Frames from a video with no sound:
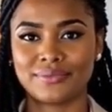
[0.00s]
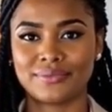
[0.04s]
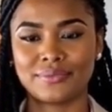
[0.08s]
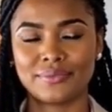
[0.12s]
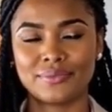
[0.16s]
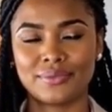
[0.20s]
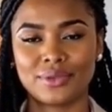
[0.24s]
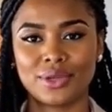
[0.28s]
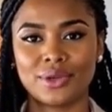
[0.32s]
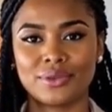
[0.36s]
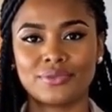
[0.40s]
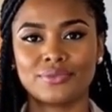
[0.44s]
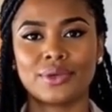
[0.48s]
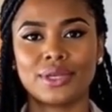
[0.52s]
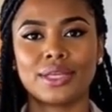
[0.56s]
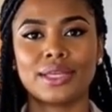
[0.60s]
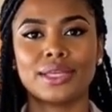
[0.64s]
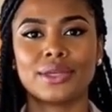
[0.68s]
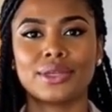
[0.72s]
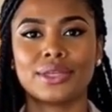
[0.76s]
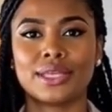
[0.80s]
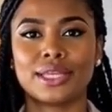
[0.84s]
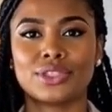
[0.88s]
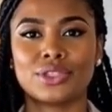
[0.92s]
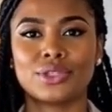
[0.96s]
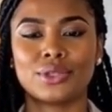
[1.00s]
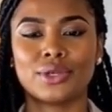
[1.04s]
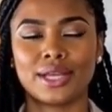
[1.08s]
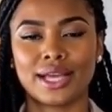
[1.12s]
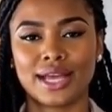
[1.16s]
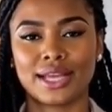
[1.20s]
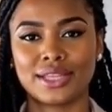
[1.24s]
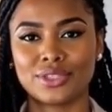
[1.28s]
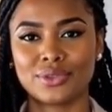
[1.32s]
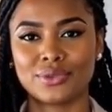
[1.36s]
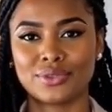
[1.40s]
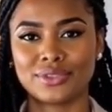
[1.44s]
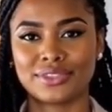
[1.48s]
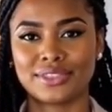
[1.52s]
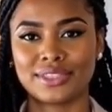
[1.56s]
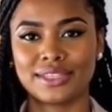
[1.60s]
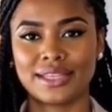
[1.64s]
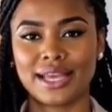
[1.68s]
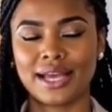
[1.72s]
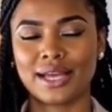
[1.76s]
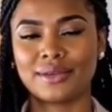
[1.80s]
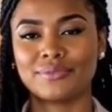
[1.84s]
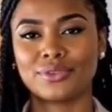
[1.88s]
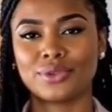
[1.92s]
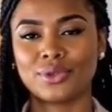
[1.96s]
verifying ledger accuracy
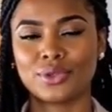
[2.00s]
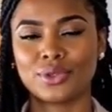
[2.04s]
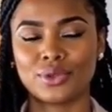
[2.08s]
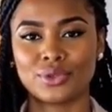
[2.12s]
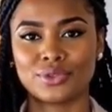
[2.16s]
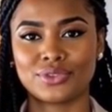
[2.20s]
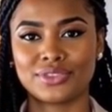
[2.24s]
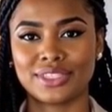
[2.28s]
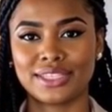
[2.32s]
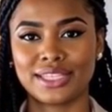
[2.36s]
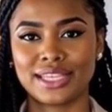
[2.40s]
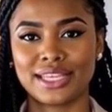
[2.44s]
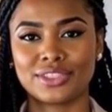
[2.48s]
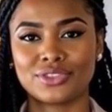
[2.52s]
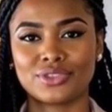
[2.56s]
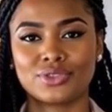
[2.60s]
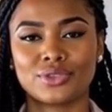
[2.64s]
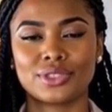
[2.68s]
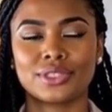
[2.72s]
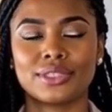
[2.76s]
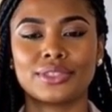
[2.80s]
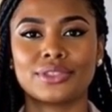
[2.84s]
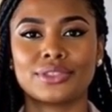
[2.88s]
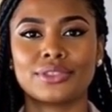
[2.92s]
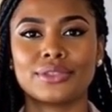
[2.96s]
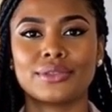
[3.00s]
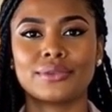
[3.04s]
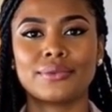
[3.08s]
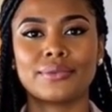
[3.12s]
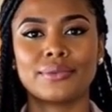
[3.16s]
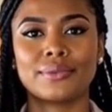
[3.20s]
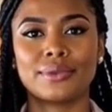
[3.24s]
after closing entries.